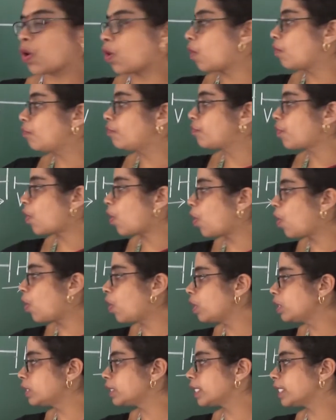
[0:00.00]
of
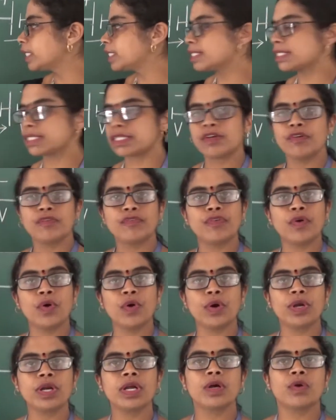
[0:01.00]
all these
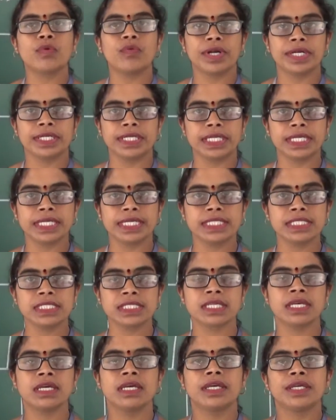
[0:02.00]
four
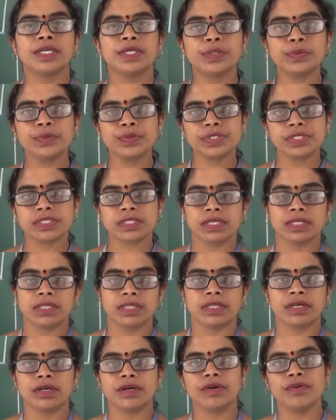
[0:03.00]
quantities used
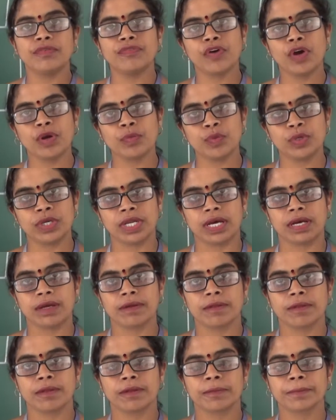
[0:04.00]
in the formula.
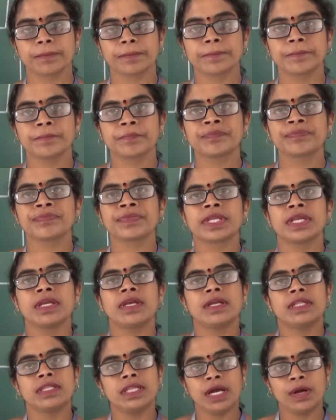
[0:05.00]

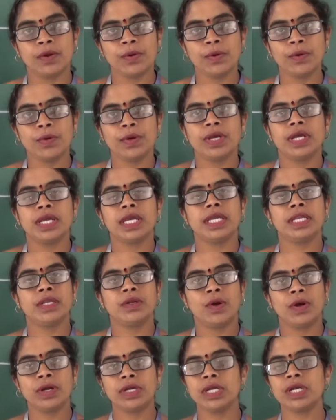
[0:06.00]
Now,
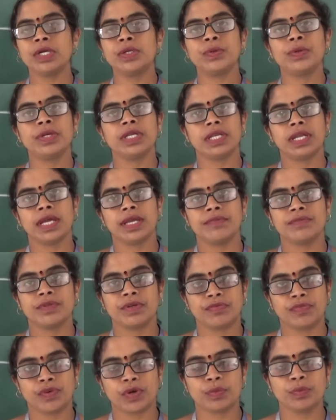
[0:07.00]
in order to derive
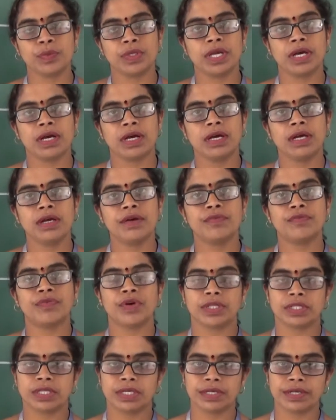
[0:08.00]
the formula
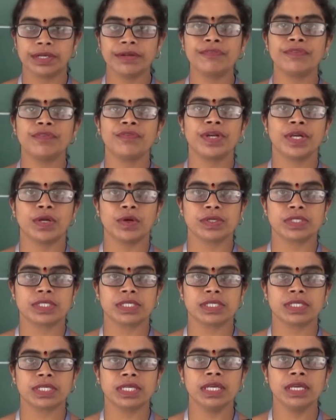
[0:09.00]
for the drift
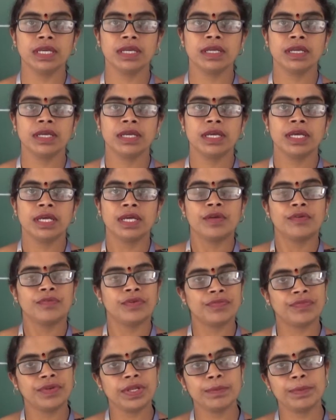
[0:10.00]
velocity,
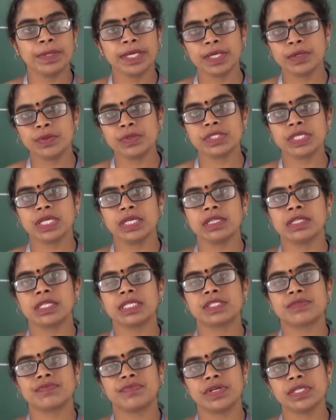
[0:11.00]
we will be using
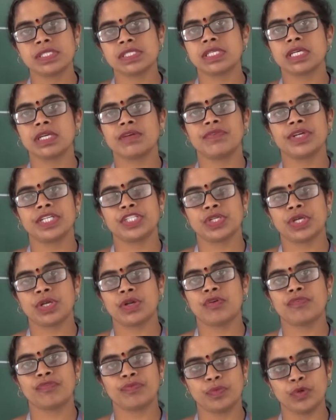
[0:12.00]
this first equation
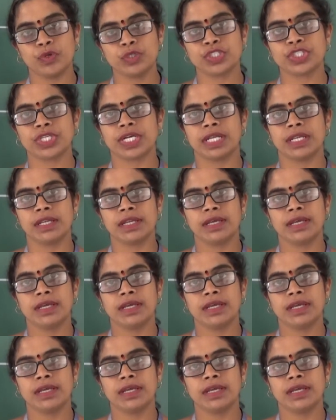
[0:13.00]
of motion